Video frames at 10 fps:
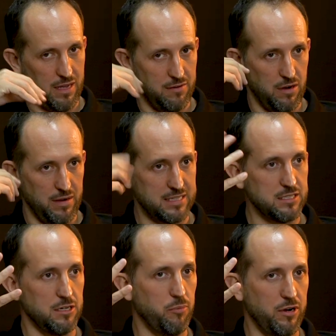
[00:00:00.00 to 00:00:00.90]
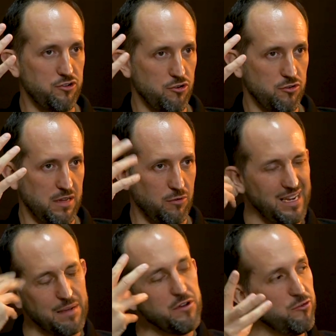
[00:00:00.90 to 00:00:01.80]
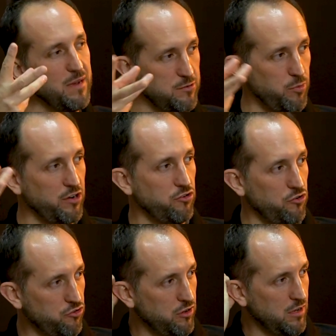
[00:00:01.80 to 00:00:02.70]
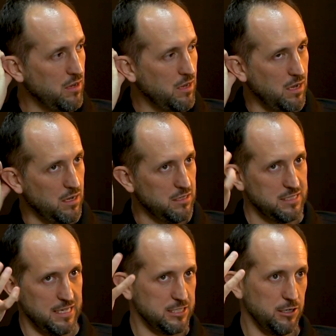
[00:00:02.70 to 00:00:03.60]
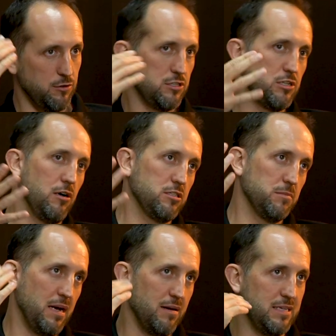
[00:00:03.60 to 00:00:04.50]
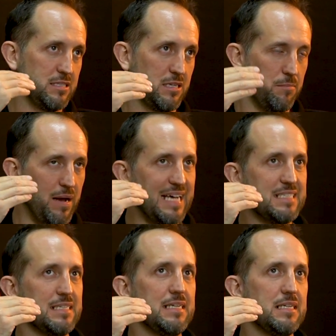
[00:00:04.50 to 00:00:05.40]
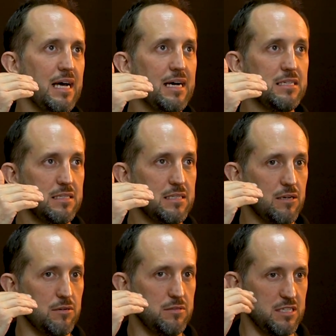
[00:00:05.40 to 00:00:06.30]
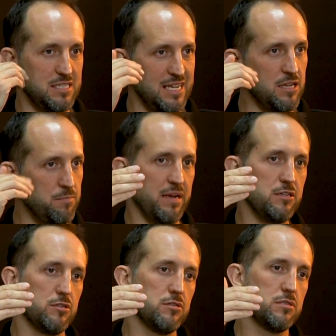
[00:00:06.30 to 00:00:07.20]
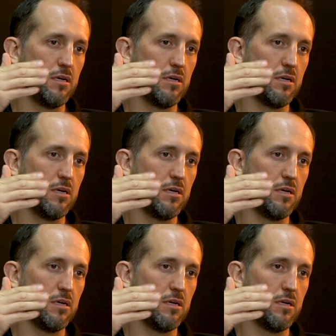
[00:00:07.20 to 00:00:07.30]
of our excellent preachers, they were image-based preachers. C.S. Lewis talks about his capacity to not, to see in pictures.